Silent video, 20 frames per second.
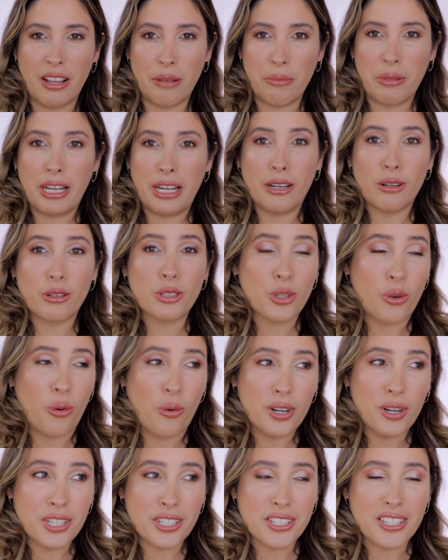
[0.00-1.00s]
I mean, it looks
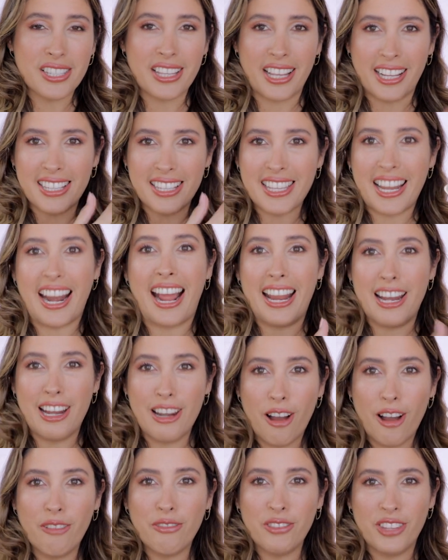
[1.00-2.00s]
gorgeous. Like I said, I
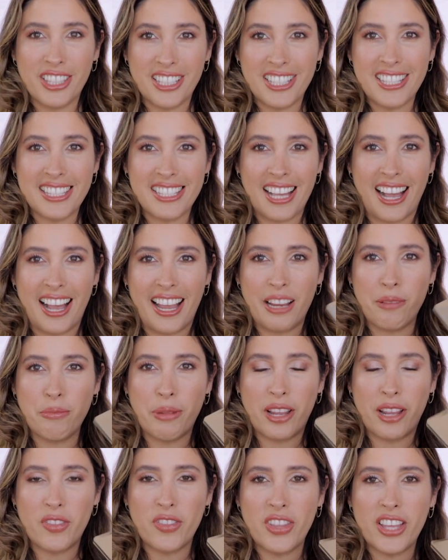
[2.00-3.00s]
love the design,
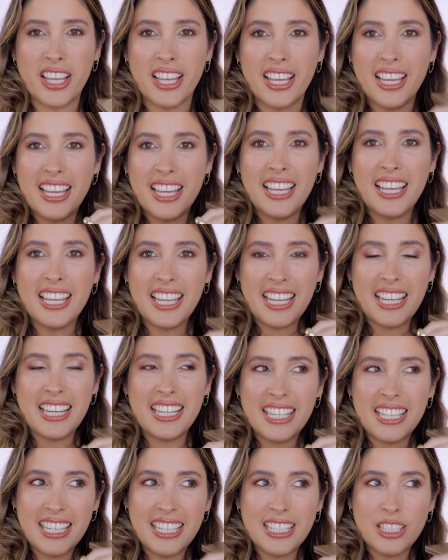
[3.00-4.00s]
but I think it
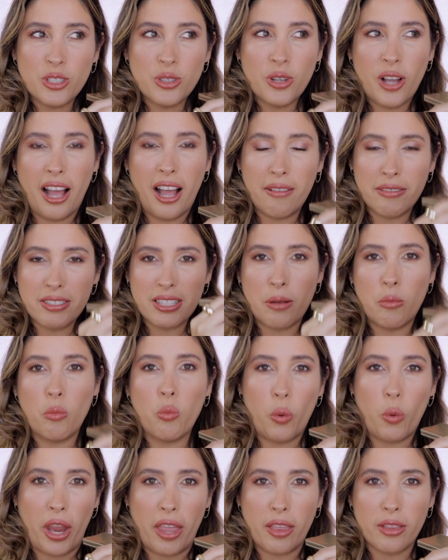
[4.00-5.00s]
needed to have
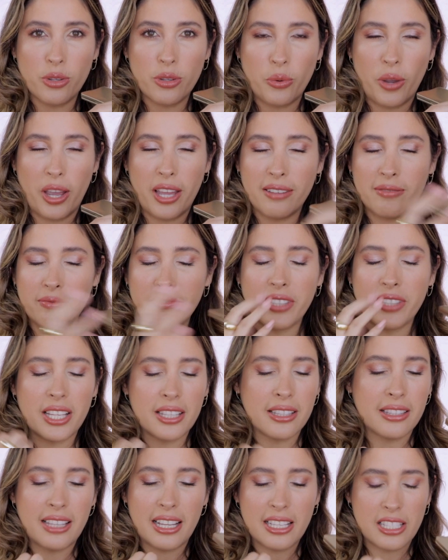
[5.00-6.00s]
some weight to
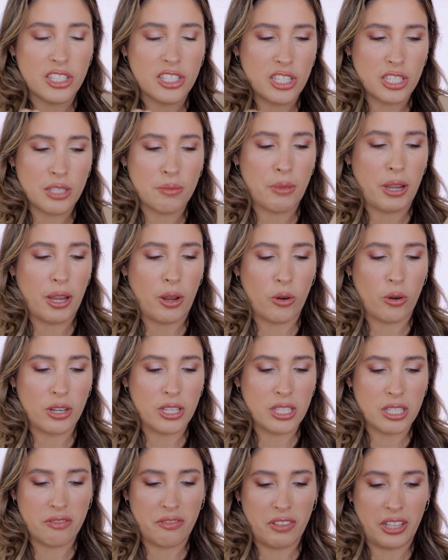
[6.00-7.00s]
it. That's just my
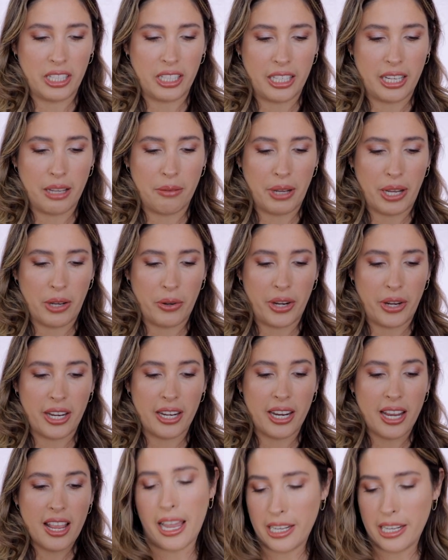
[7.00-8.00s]
honest feeling about it.